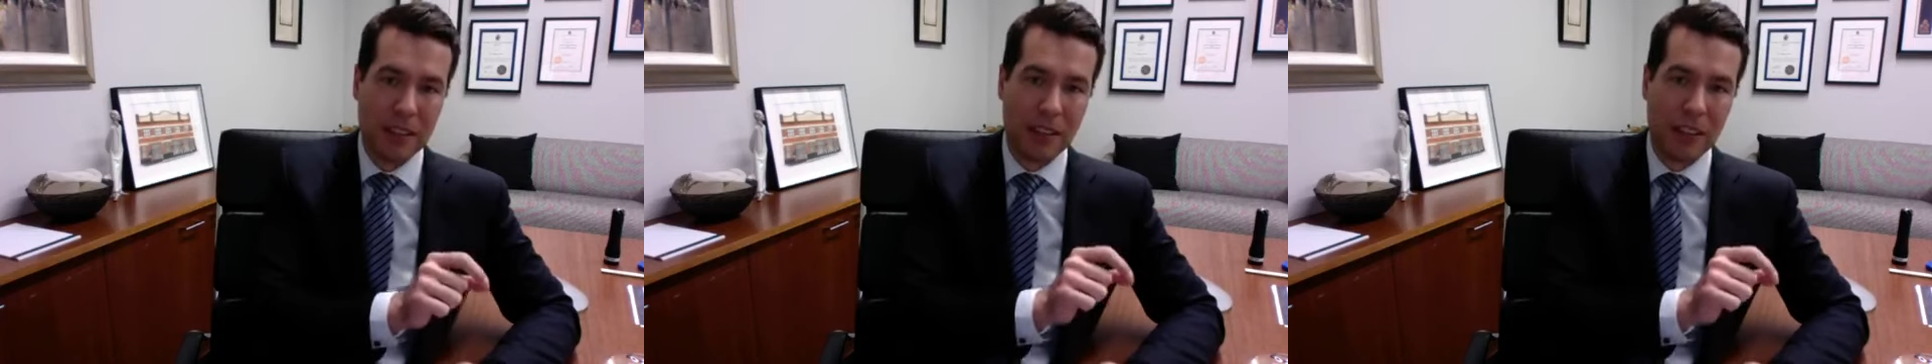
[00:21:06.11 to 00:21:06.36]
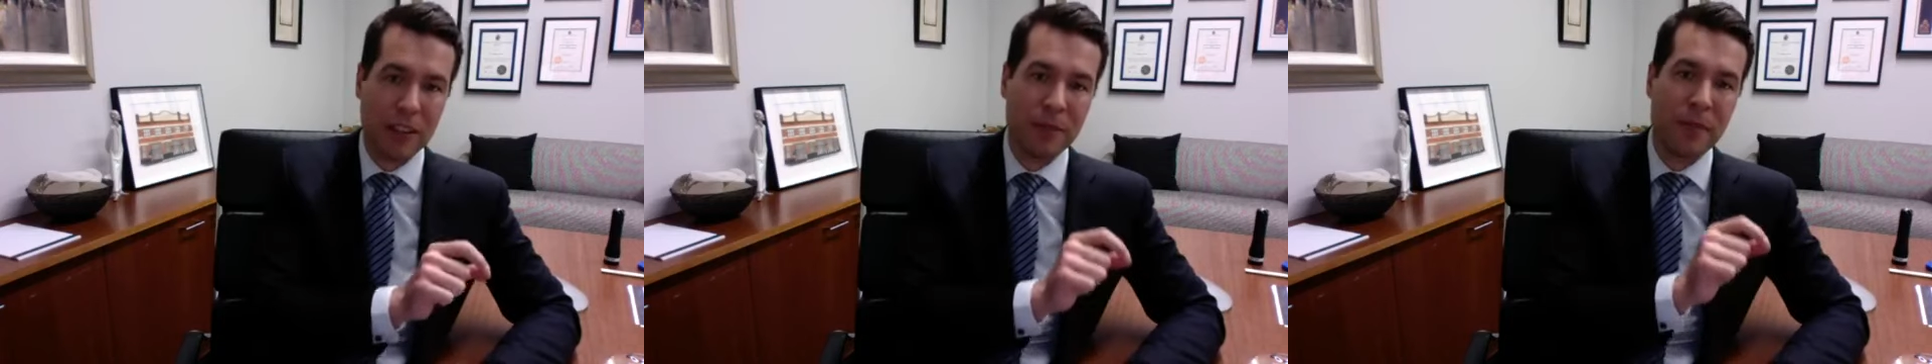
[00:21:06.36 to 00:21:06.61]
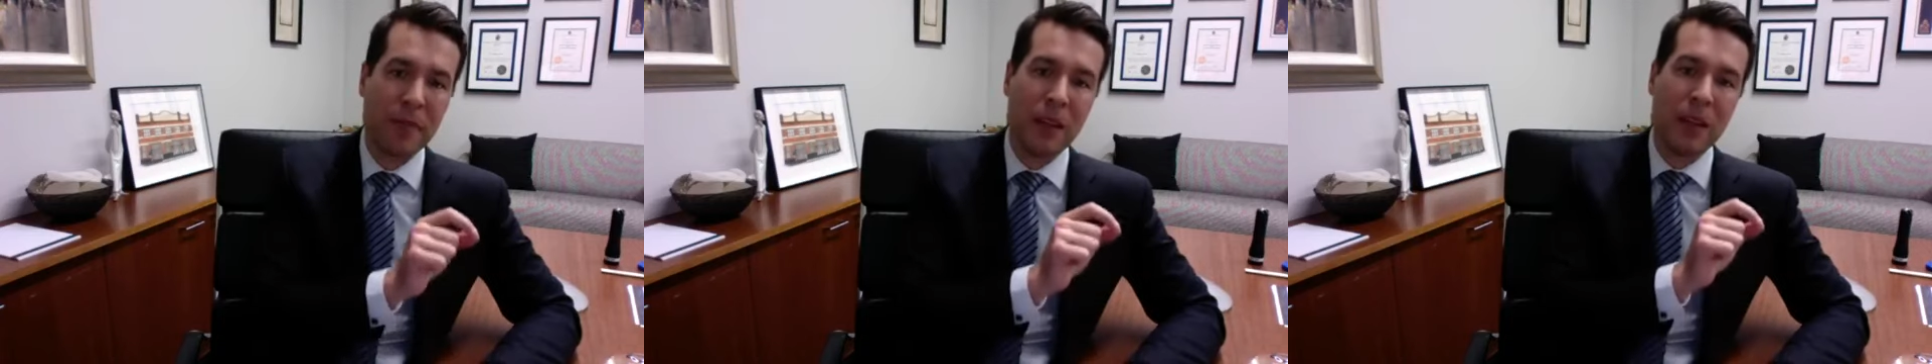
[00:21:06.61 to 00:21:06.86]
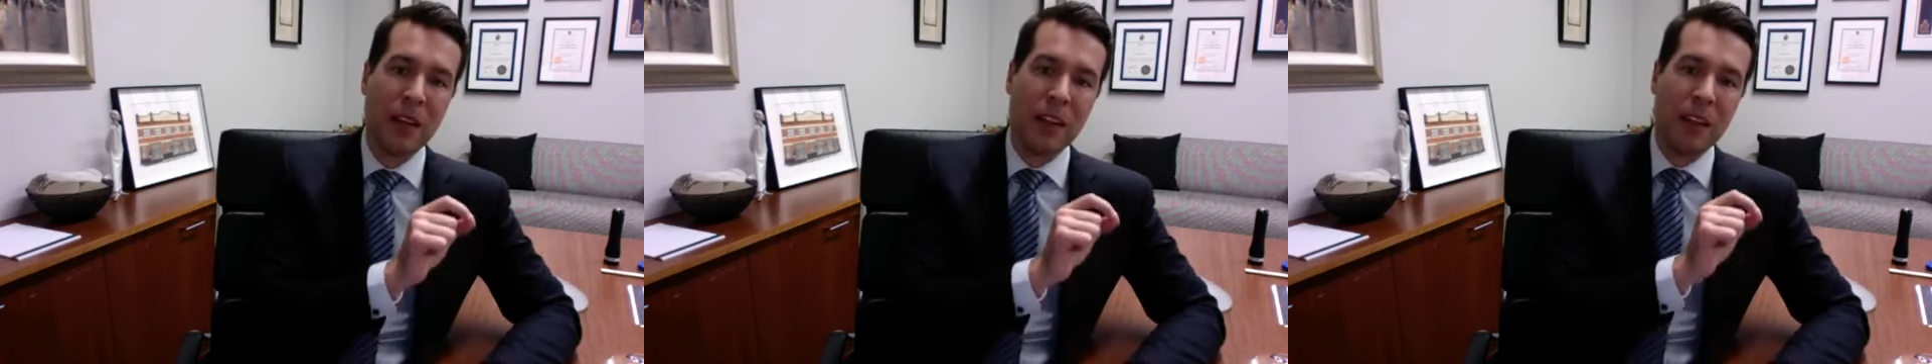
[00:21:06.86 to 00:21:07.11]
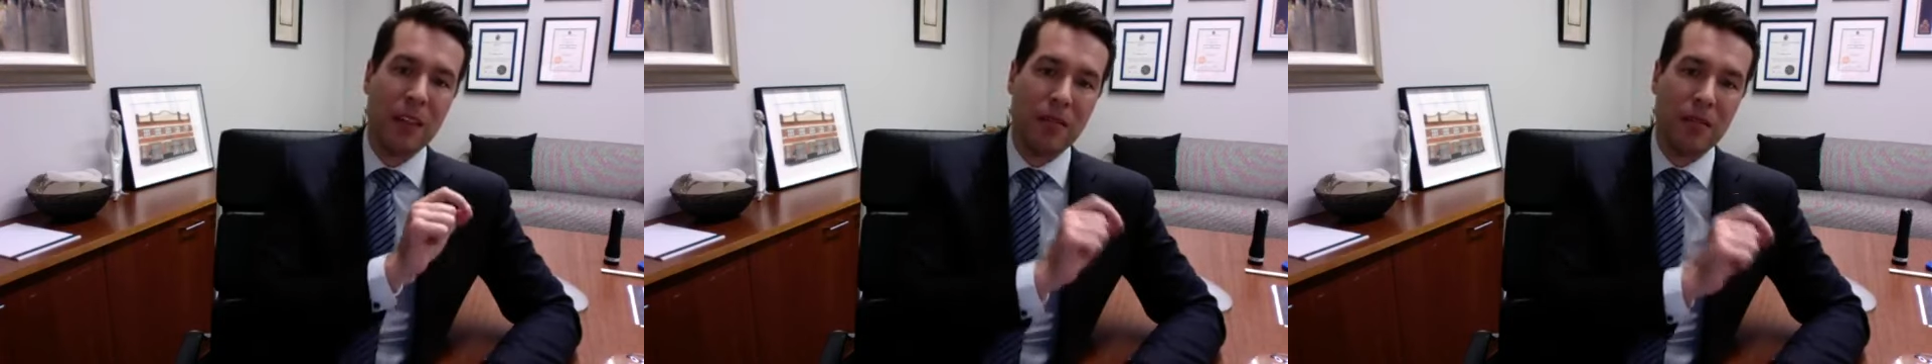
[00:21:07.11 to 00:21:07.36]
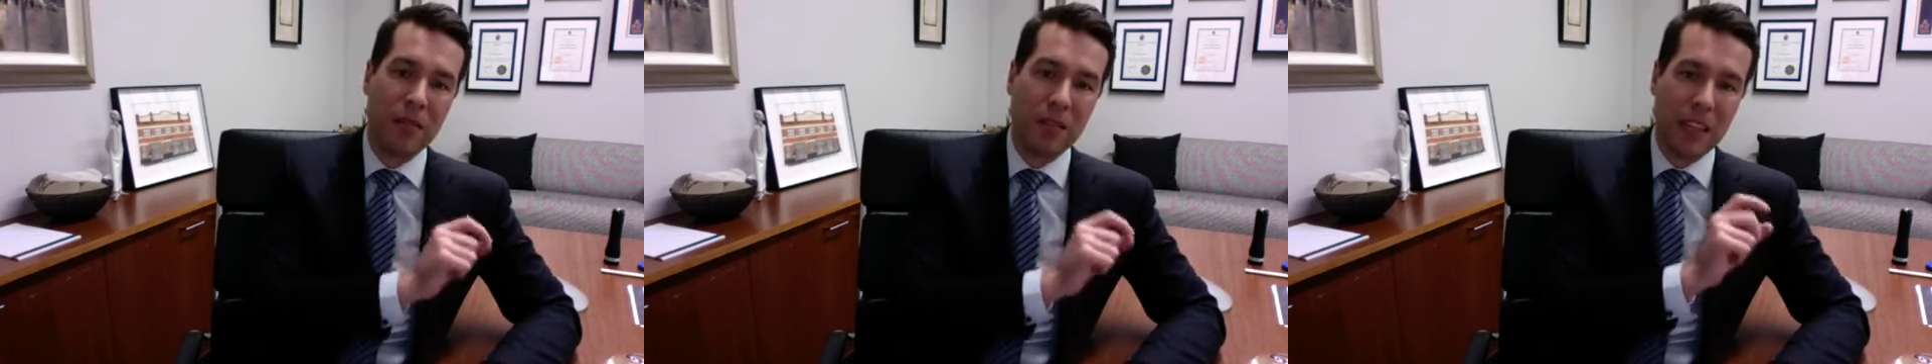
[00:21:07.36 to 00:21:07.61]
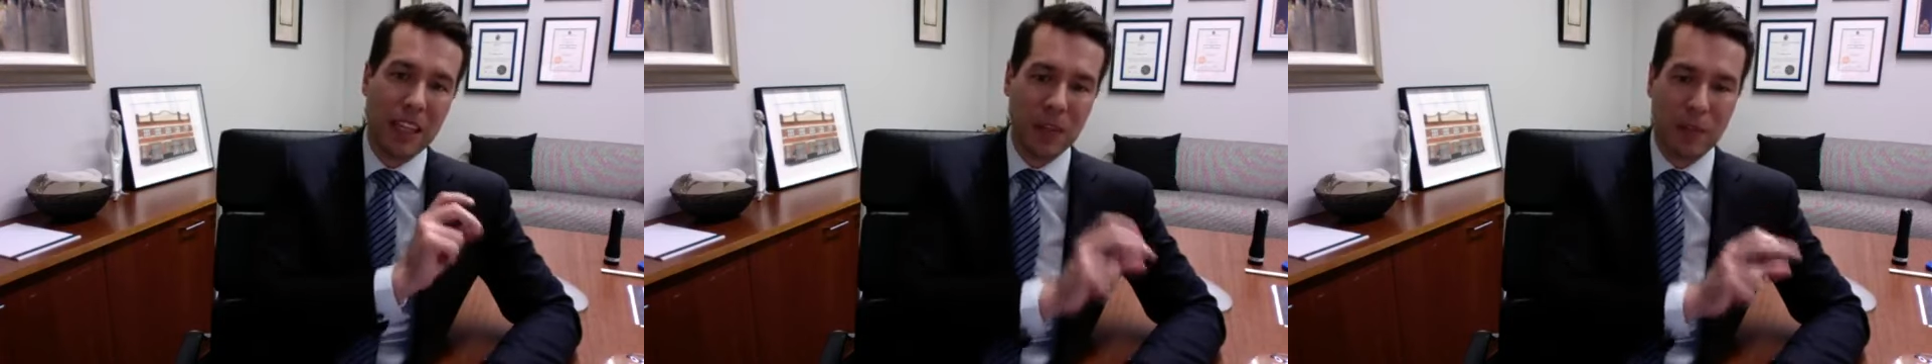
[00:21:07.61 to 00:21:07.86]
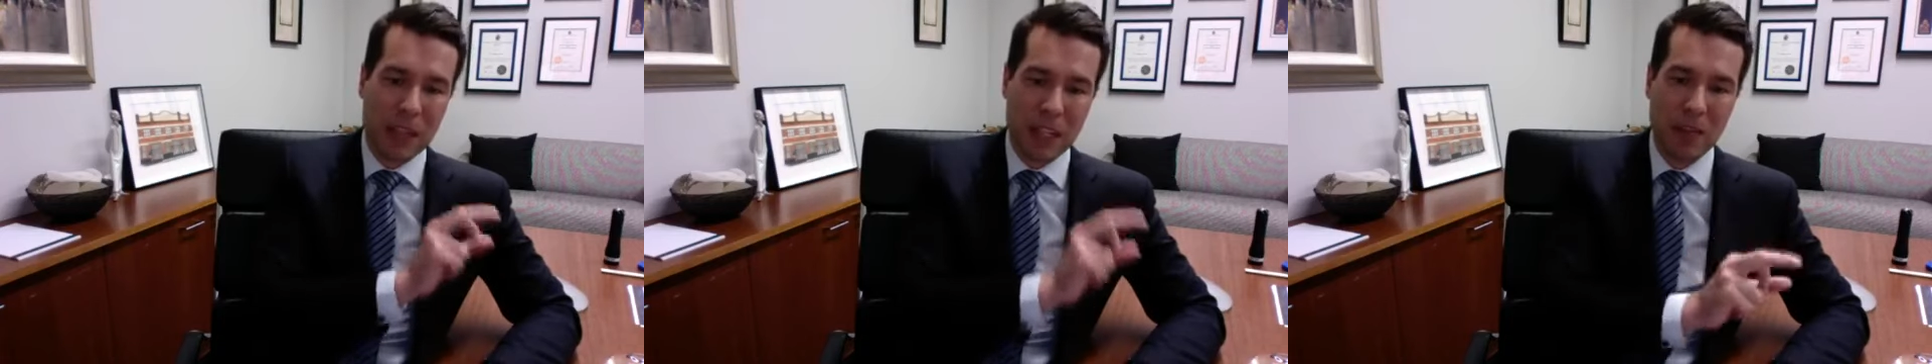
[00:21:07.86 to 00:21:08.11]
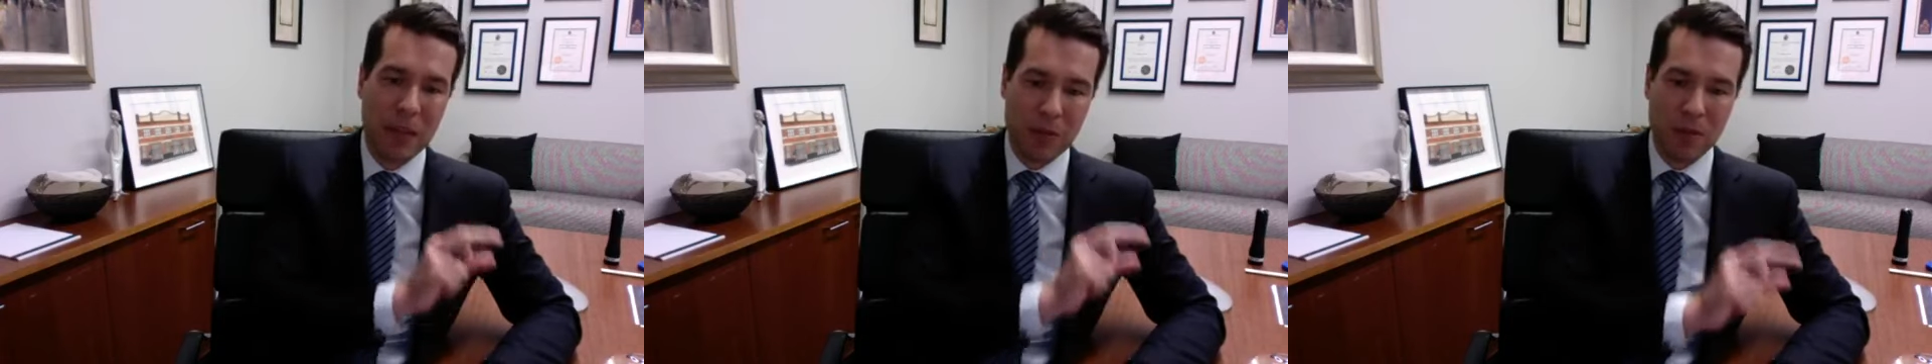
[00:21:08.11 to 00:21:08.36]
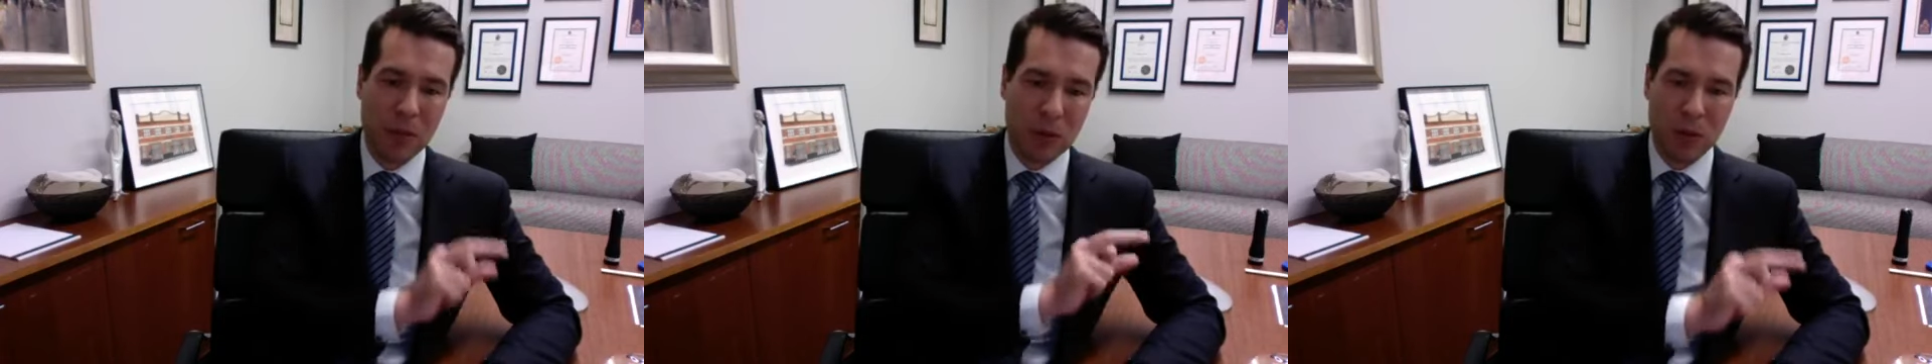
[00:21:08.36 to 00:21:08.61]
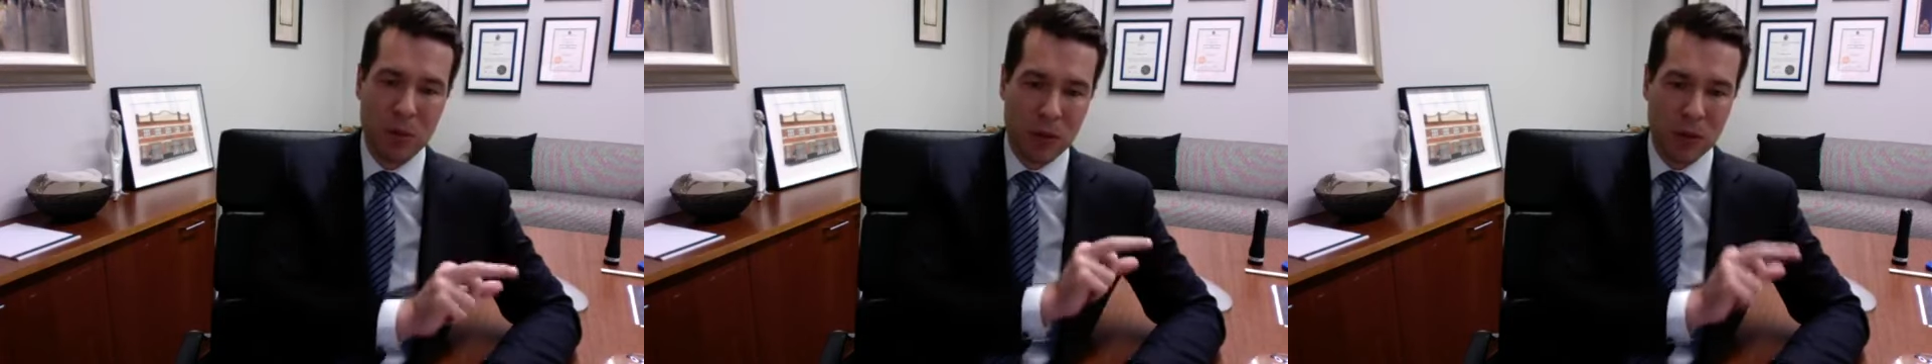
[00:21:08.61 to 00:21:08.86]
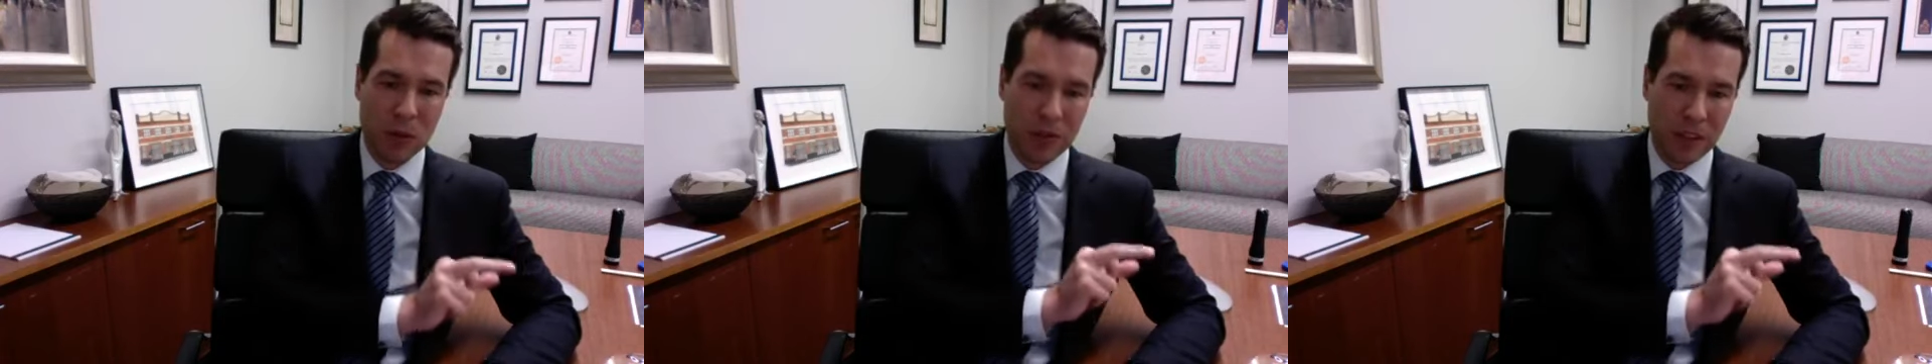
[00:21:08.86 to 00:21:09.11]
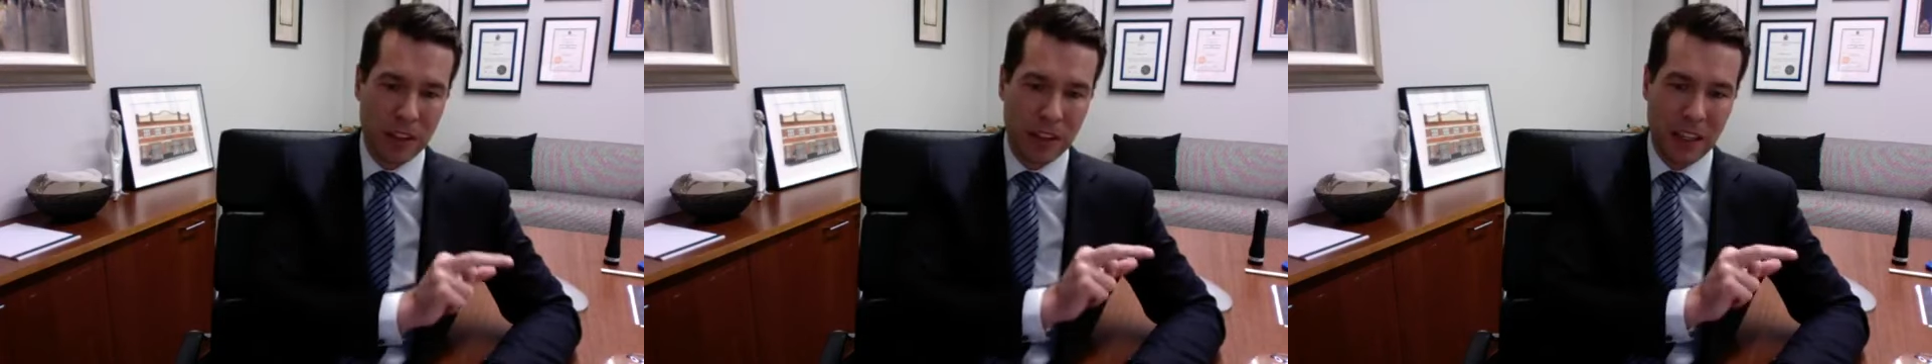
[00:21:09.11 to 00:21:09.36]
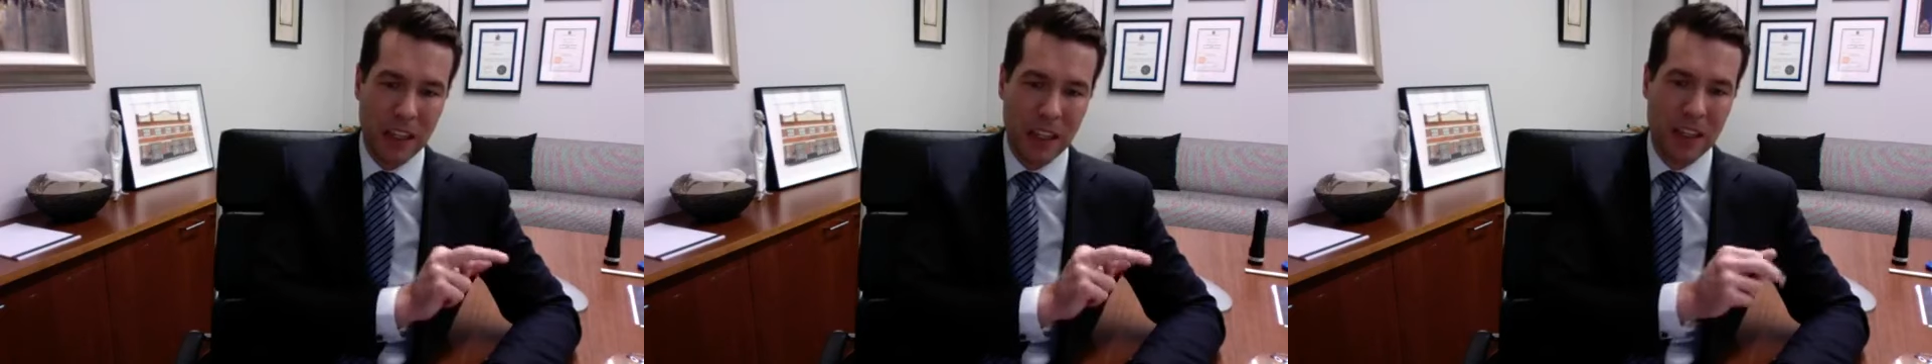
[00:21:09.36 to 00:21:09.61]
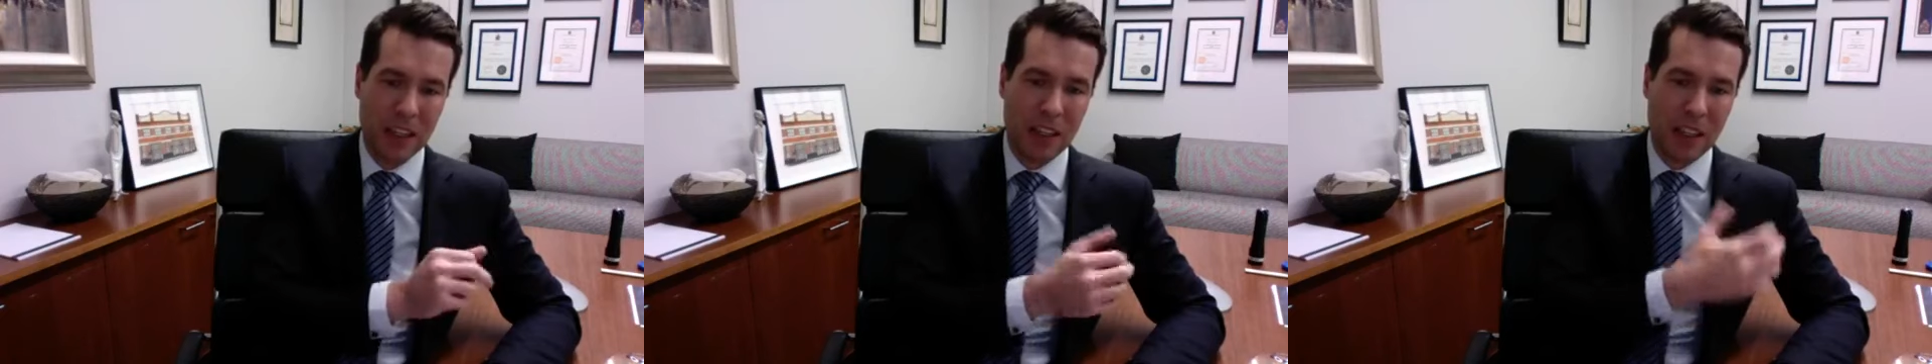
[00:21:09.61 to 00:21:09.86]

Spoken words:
So that's becoming more and more of a thing,